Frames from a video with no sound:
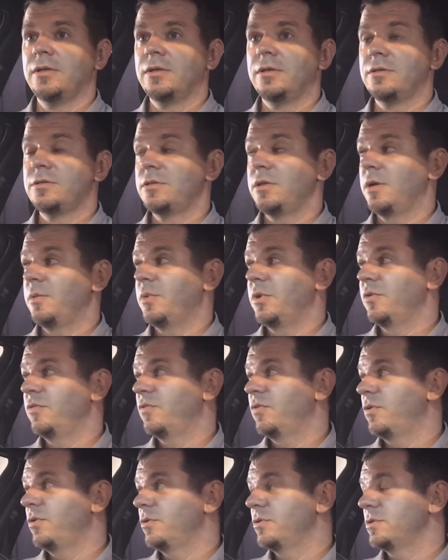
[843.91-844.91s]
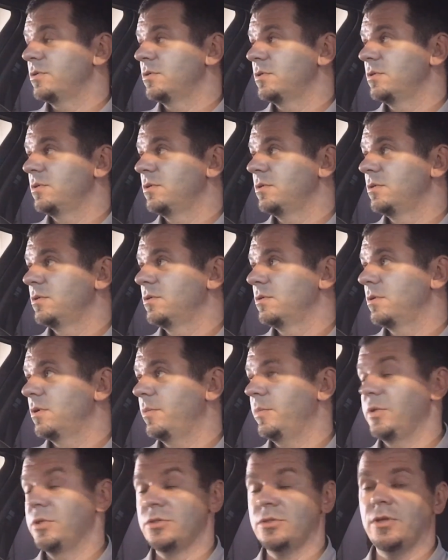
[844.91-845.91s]
It's not my fault. I
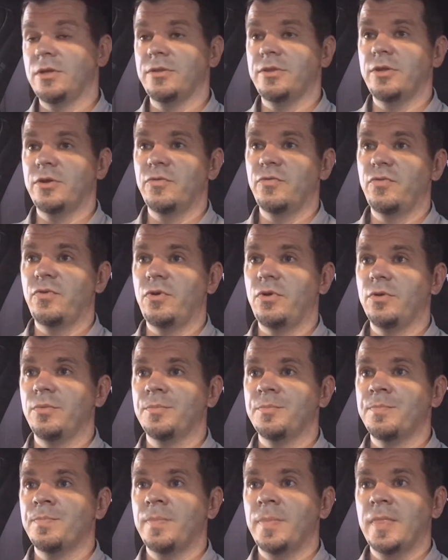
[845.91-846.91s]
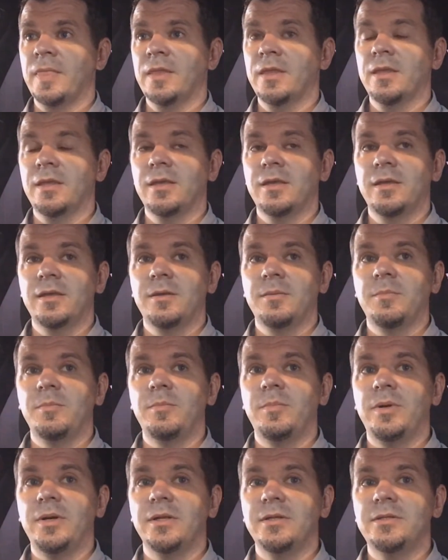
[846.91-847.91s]
mean, it's not their fault.
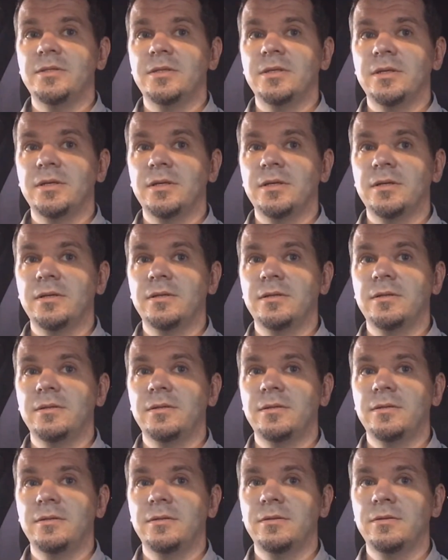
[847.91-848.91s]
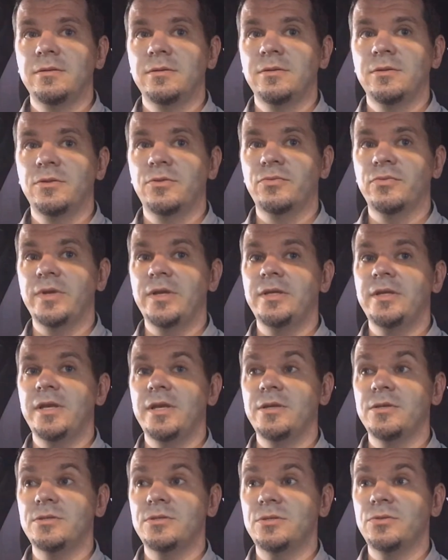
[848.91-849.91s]
But 3
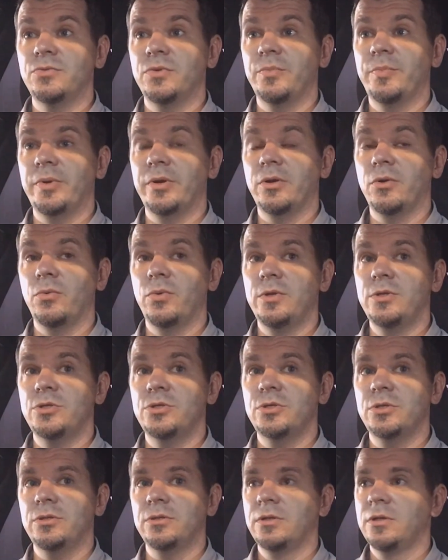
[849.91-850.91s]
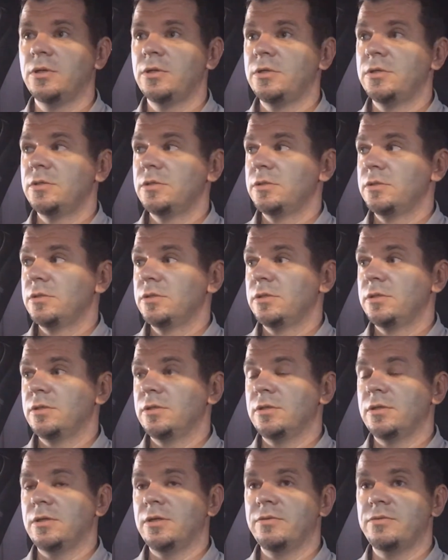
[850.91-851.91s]
days to repair a windshield.
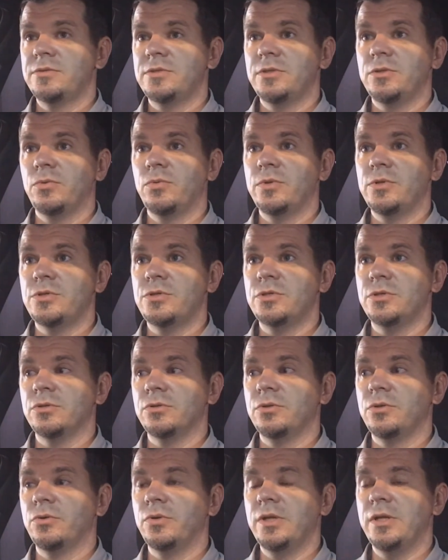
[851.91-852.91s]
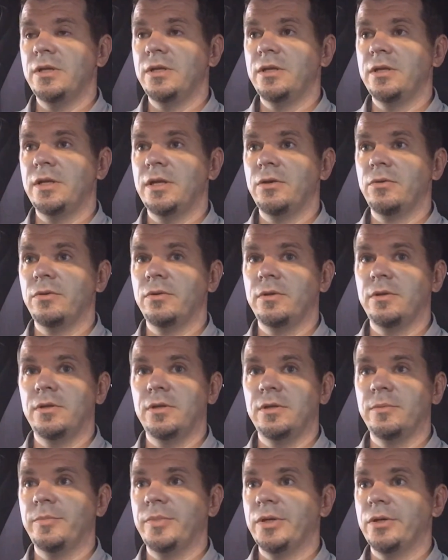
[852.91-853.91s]
I've seen a windshield go in and out
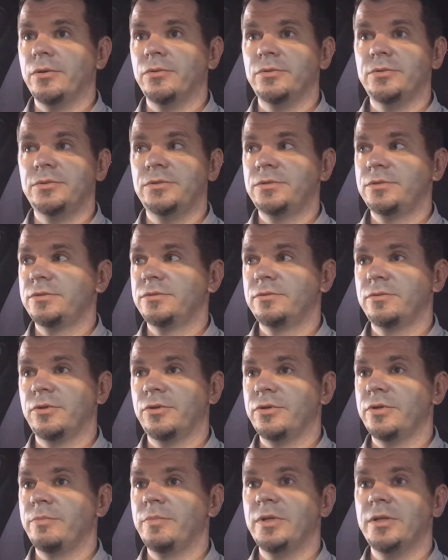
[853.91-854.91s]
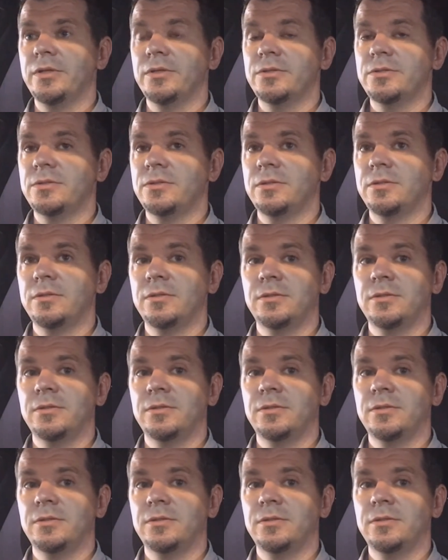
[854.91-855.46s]
in about 30 minutes.